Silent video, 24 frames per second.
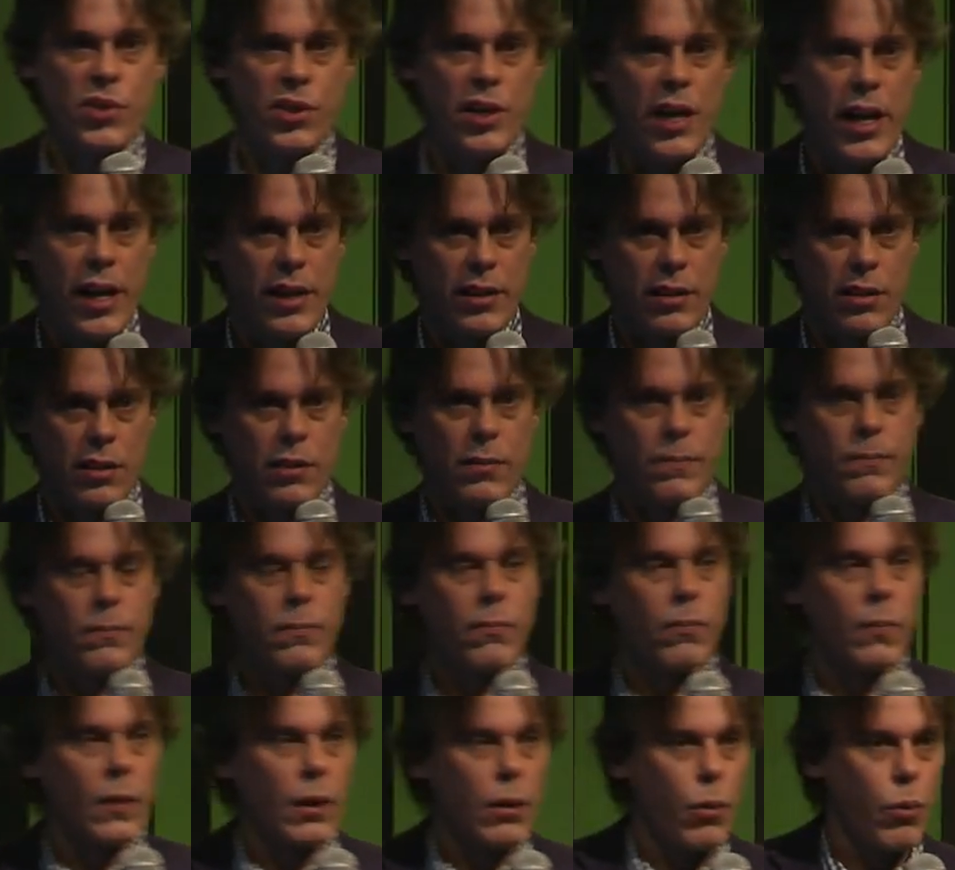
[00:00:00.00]
process,
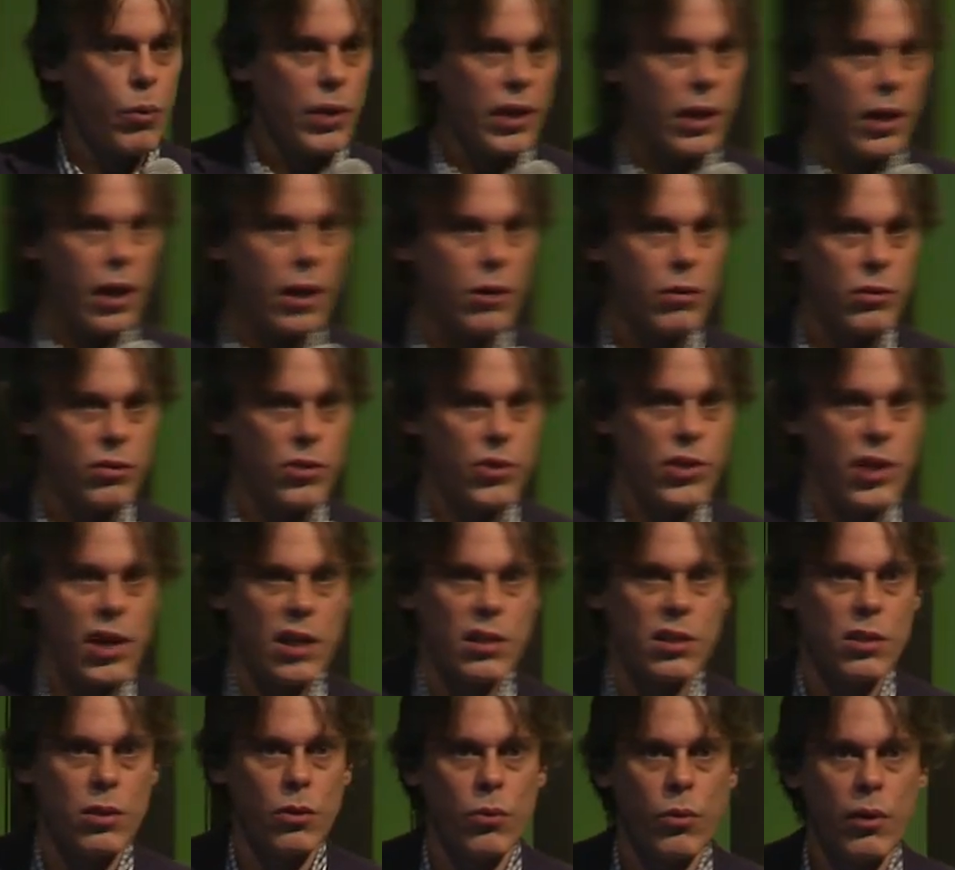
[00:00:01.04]
we cannot
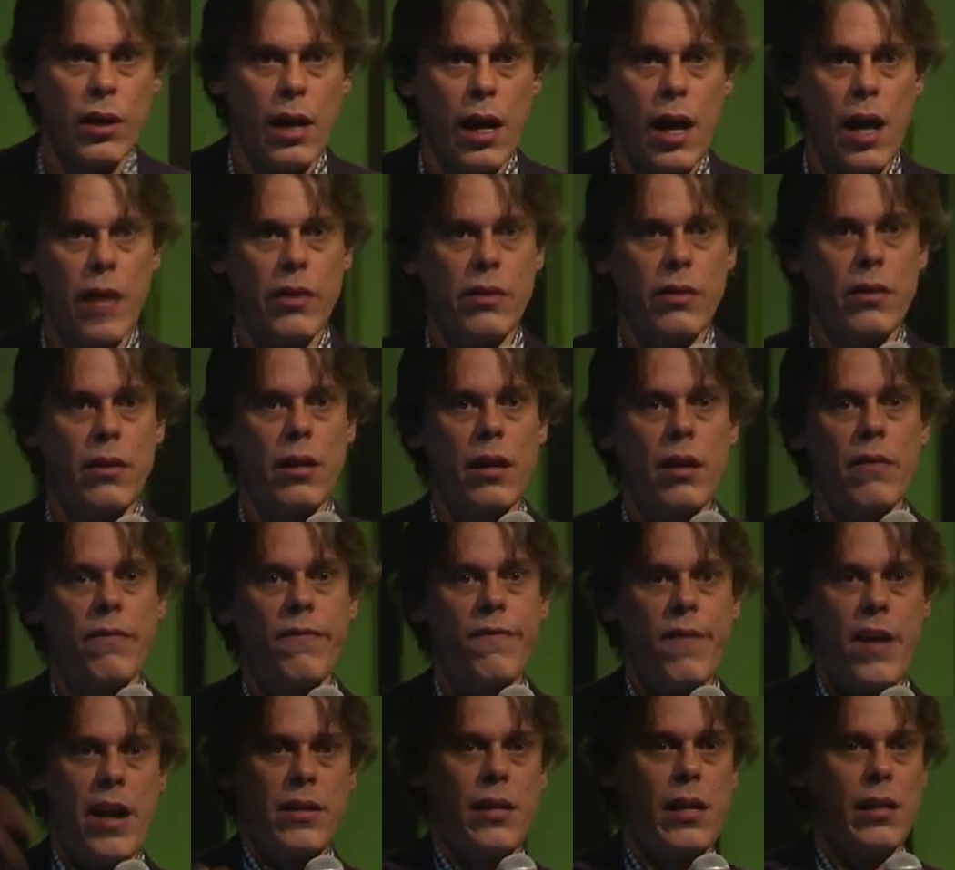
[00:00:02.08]
just look at the
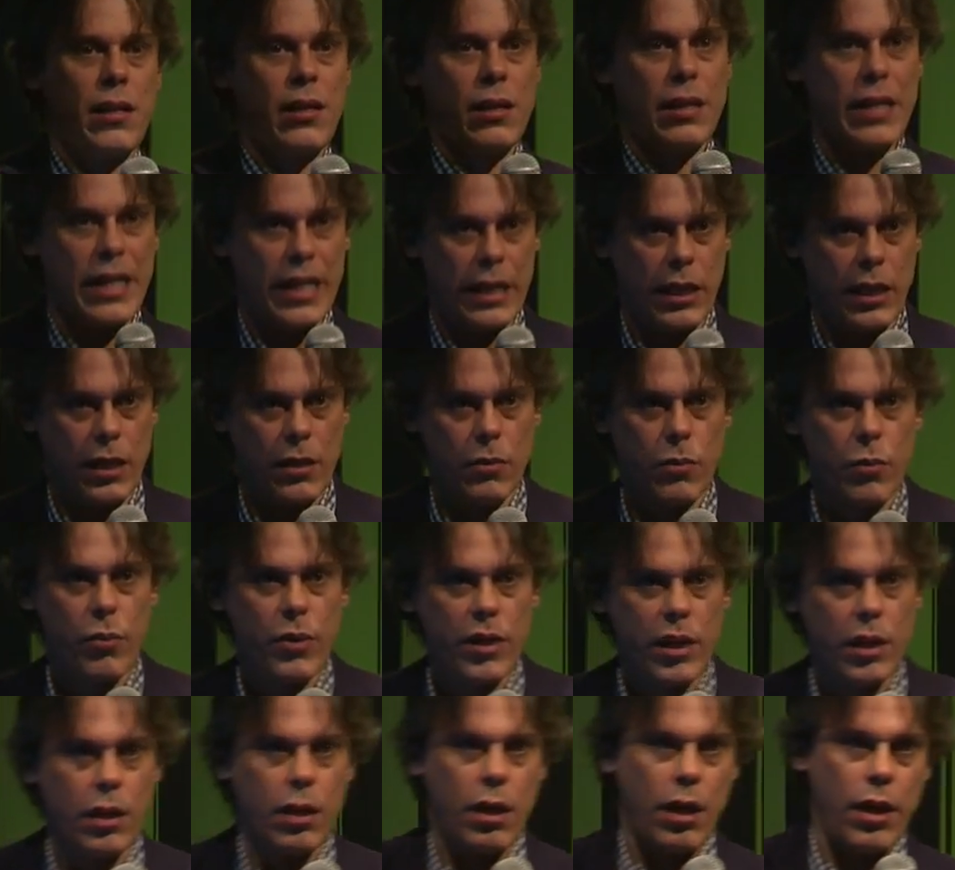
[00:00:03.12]
final click.
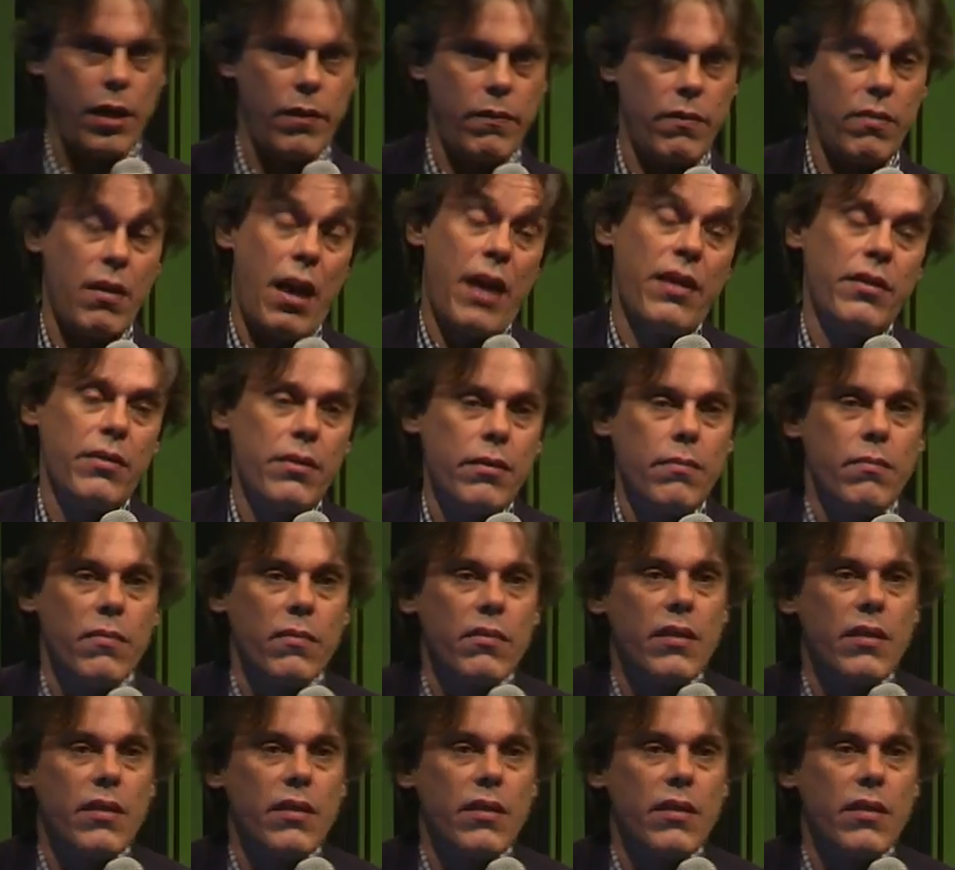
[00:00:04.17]
We have, and